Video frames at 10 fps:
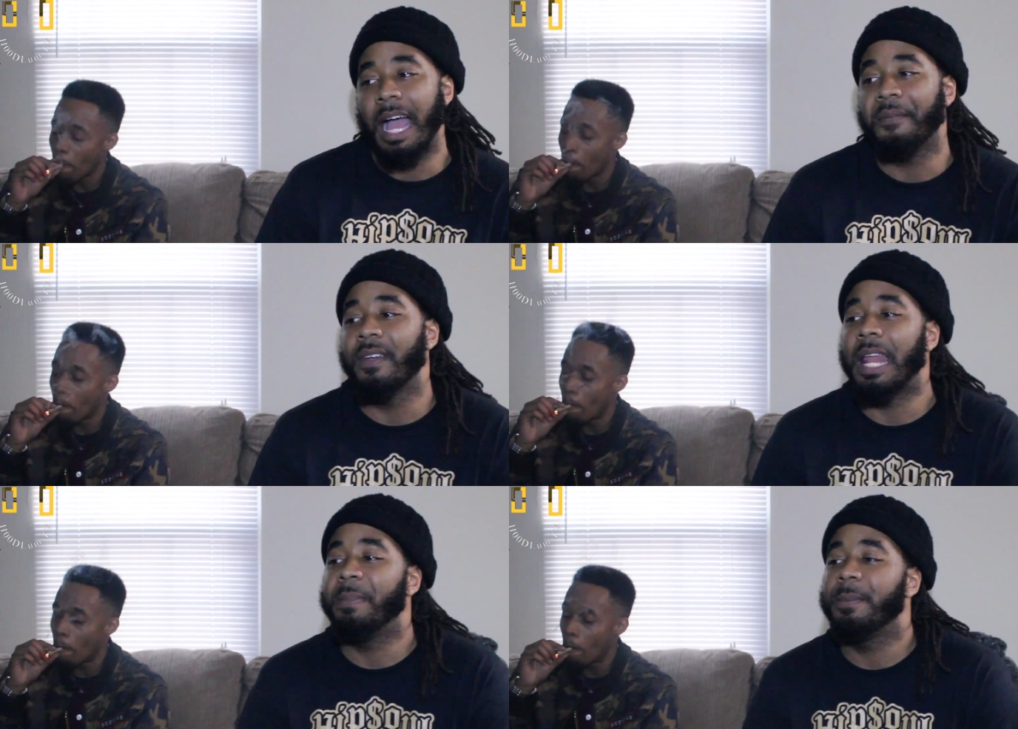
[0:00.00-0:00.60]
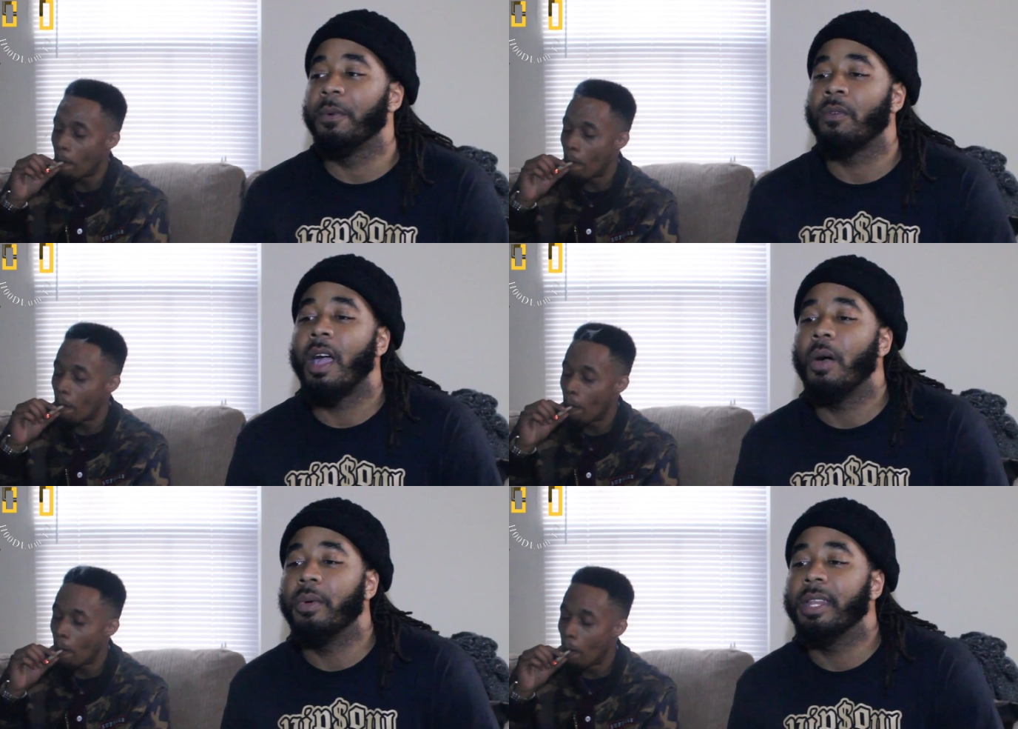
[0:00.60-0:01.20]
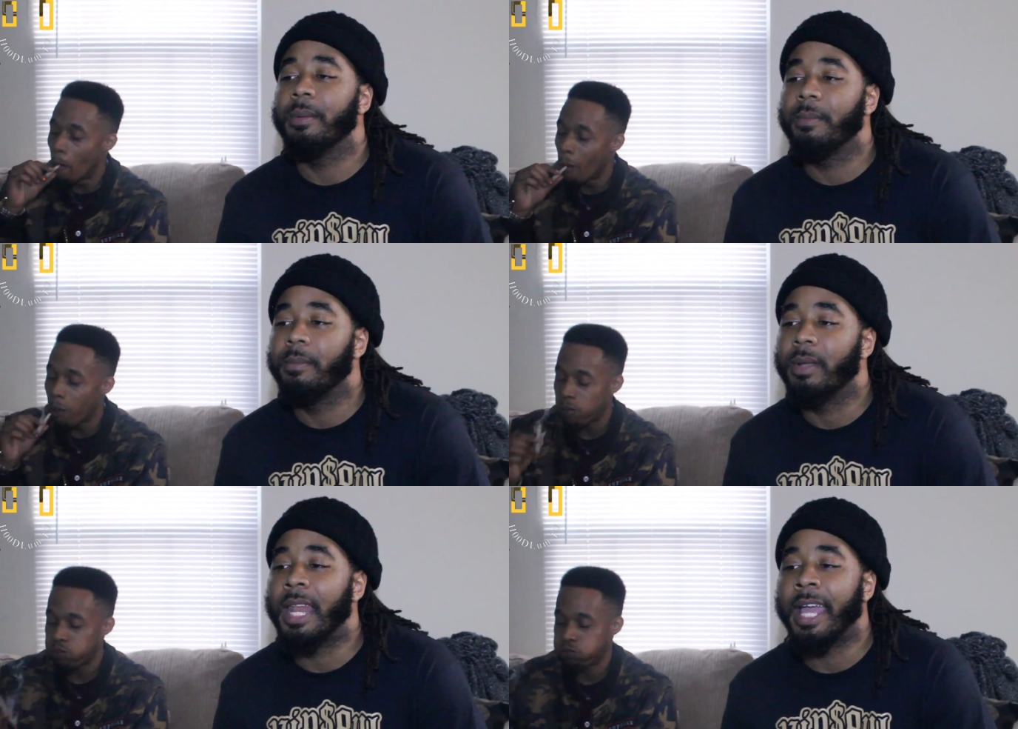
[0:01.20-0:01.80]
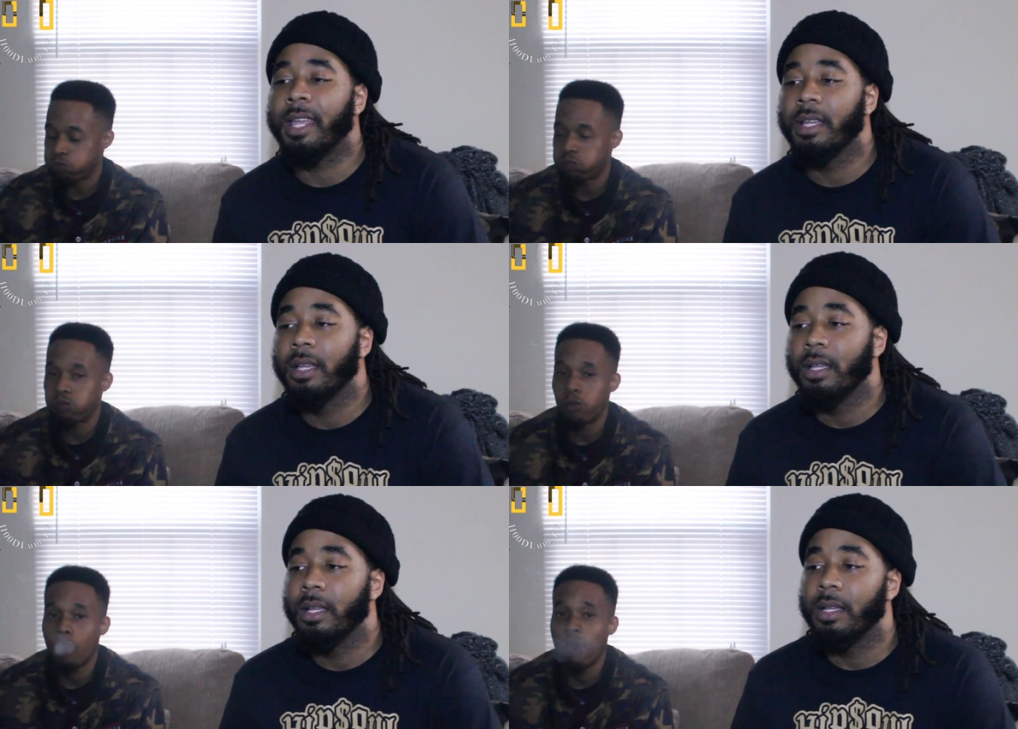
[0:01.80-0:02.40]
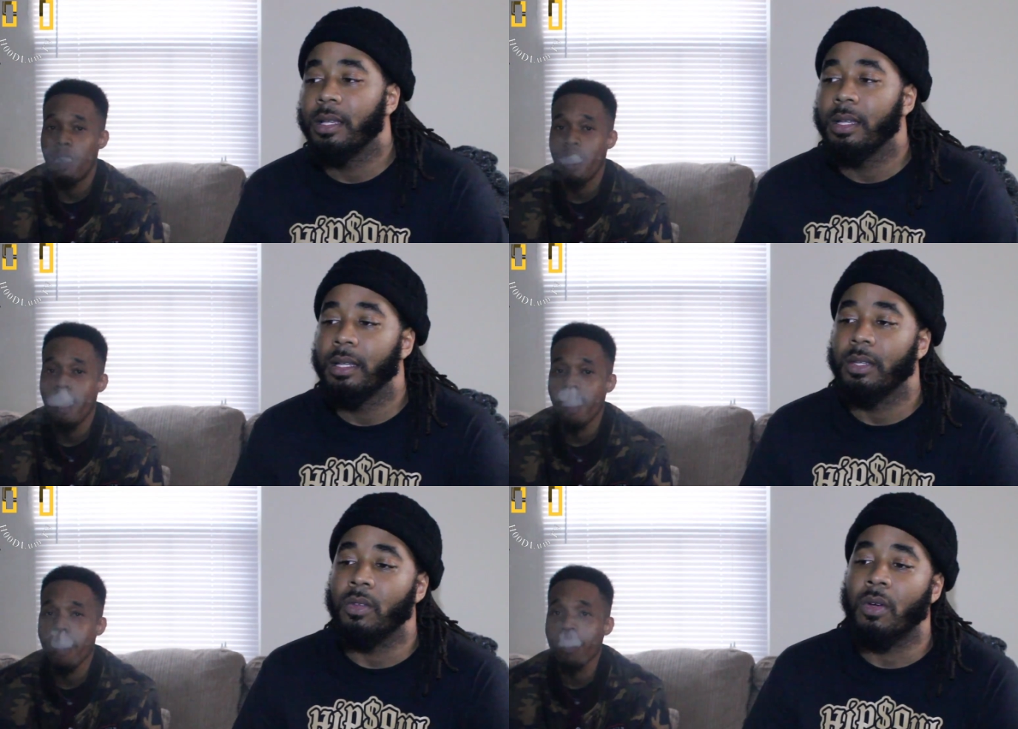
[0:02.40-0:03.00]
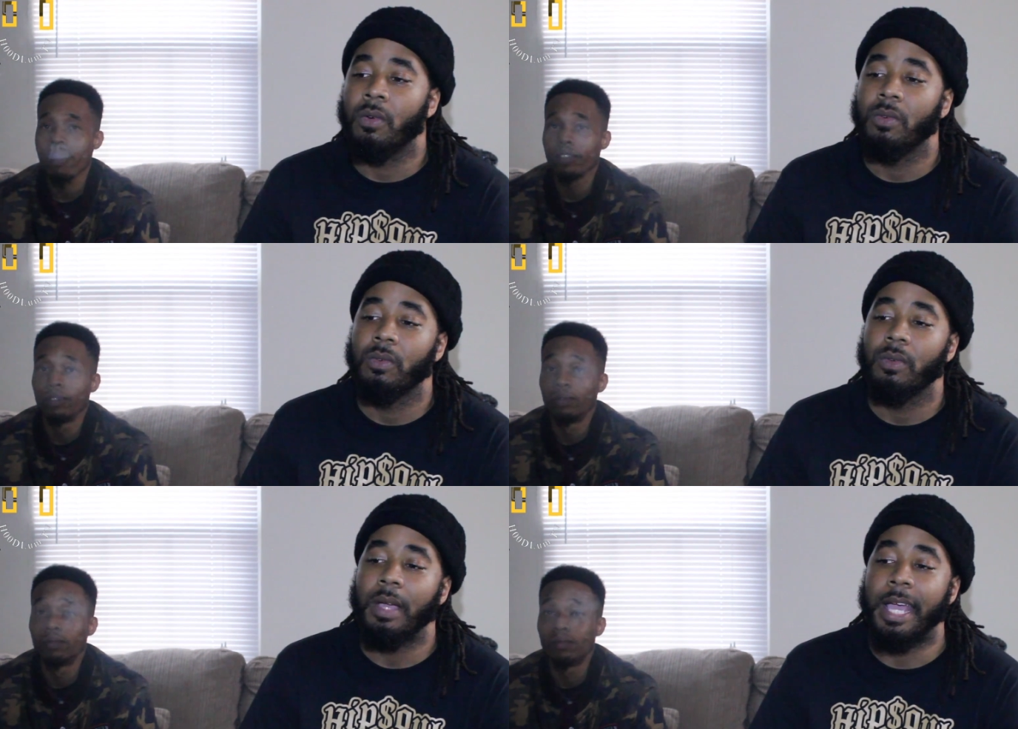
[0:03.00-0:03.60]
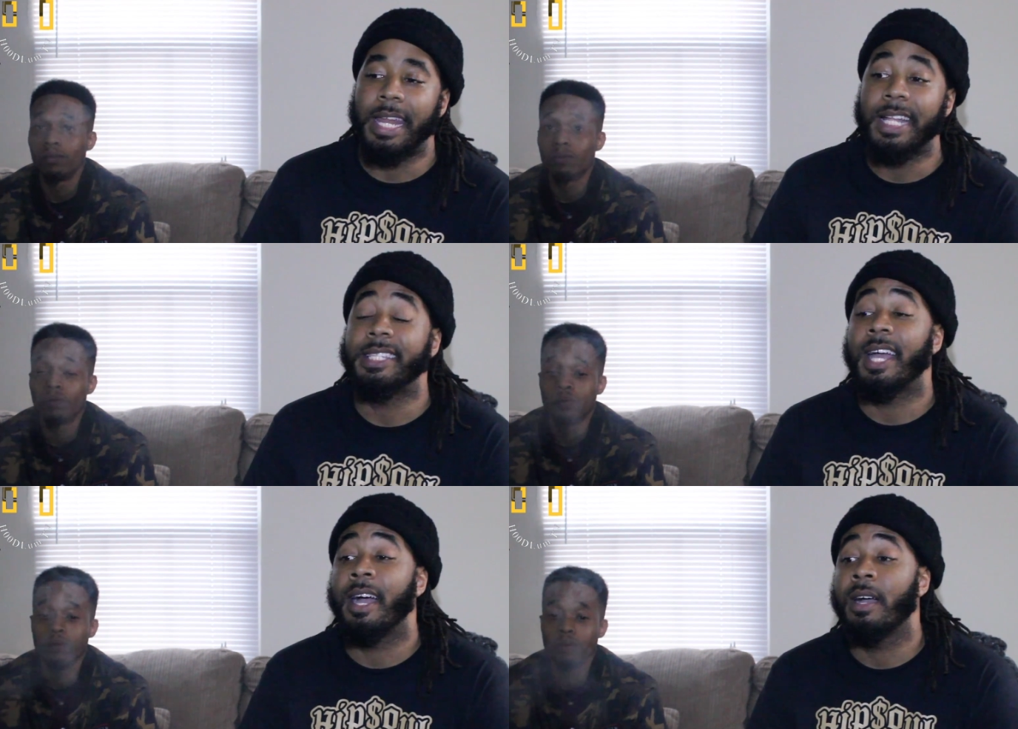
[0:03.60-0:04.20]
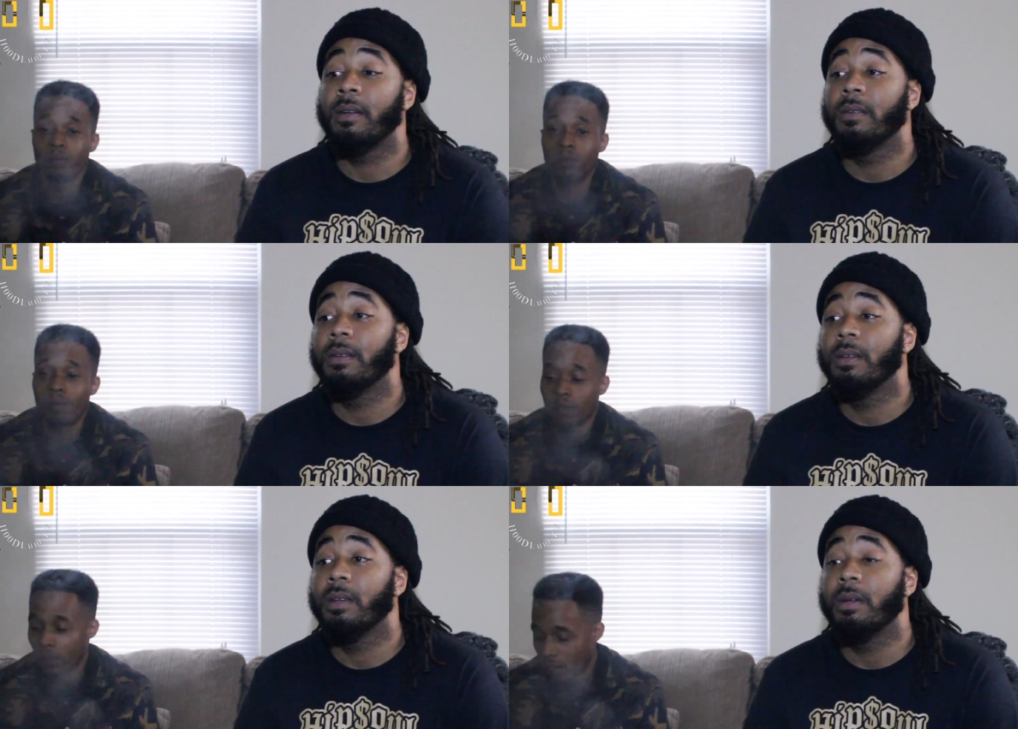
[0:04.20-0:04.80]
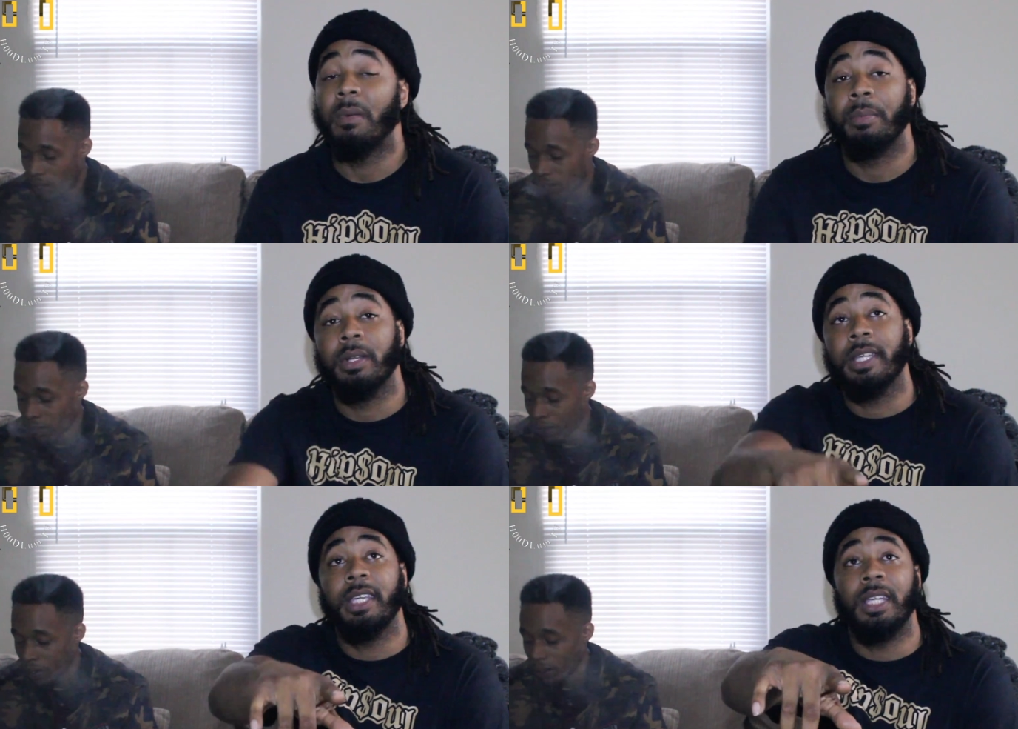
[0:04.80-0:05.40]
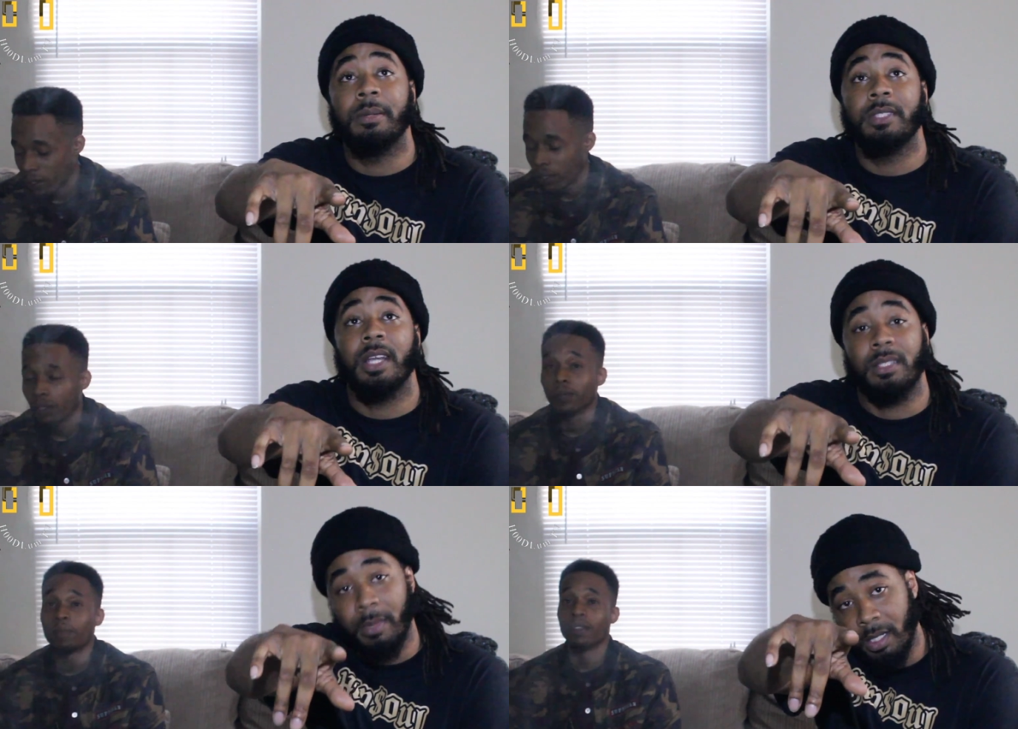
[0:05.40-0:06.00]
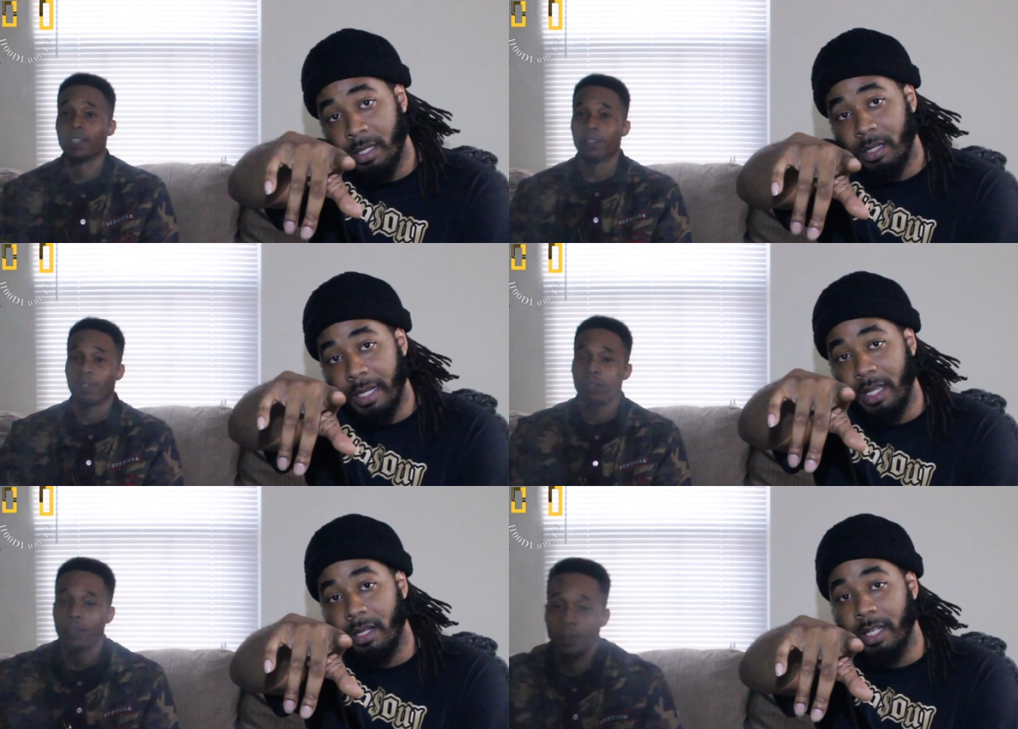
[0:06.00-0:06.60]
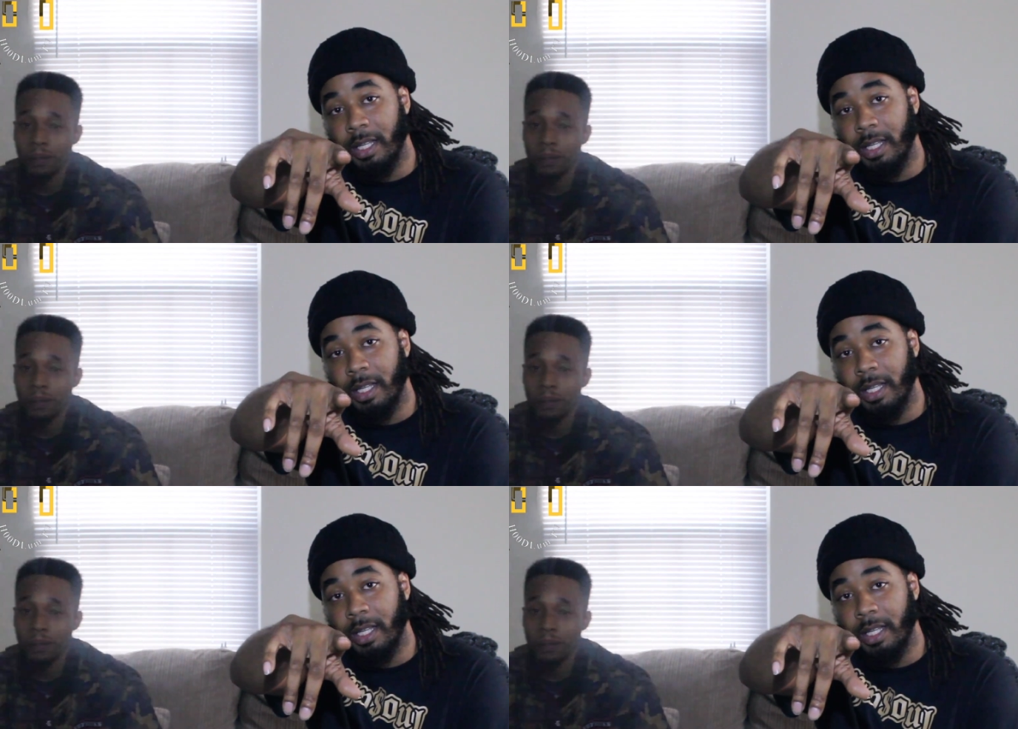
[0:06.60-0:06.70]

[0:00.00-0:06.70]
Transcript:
Speaker 1: I felt like people rock with it, but like, you know, at that time, my brother Keem, shout out to my nigga, that young